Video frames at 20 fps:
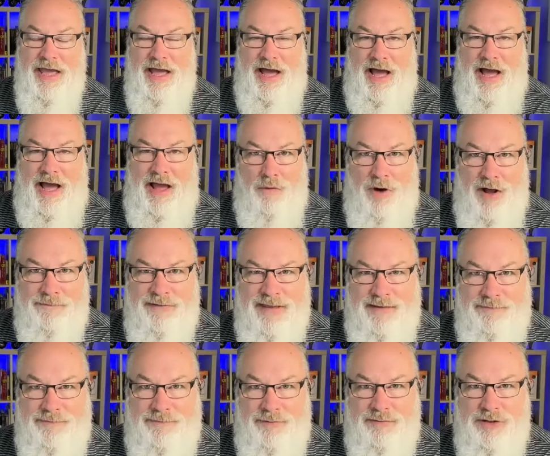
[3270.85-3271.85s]
I want
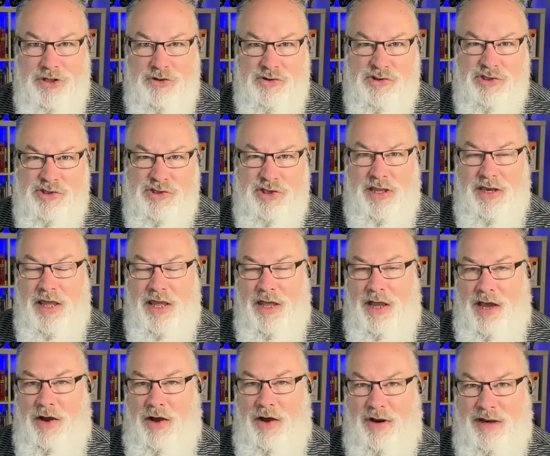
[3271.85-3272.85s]
people to be using it.
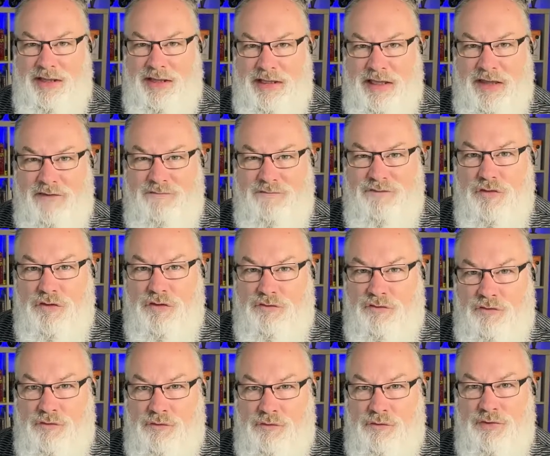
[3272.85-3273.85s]
I want to give you the
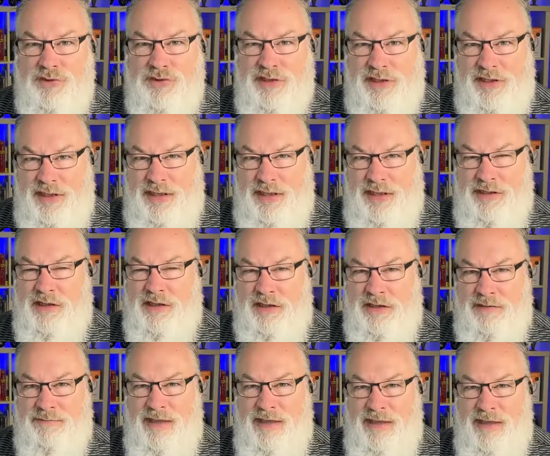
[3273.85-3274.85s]
tools and the insight to
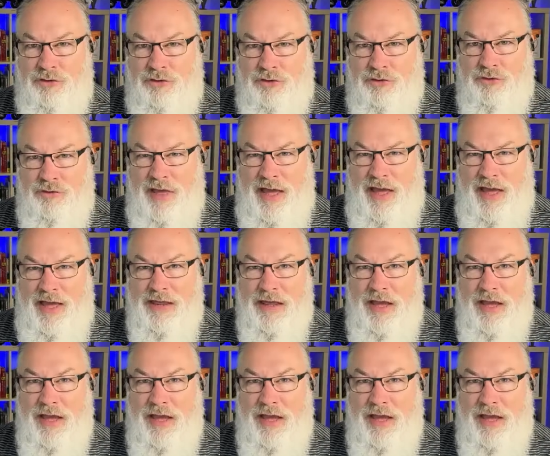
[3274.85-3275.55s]
be able to do that.